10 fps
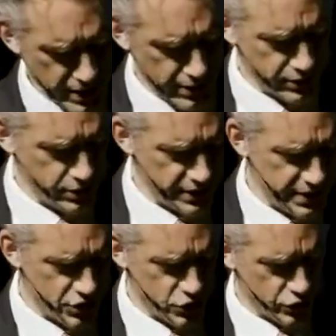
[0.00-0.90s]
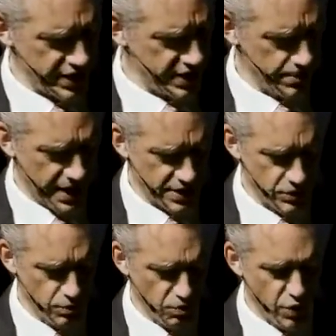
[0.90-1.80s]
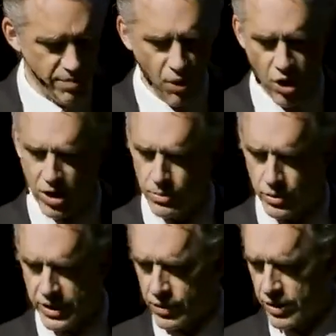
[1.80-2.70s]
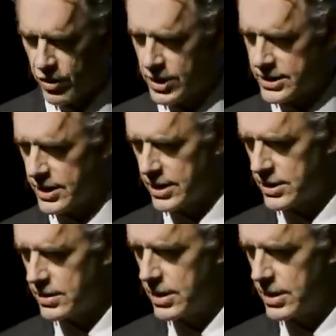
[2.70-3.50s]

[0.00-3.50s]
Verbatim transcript: have to at least treat them as remarkable curiosities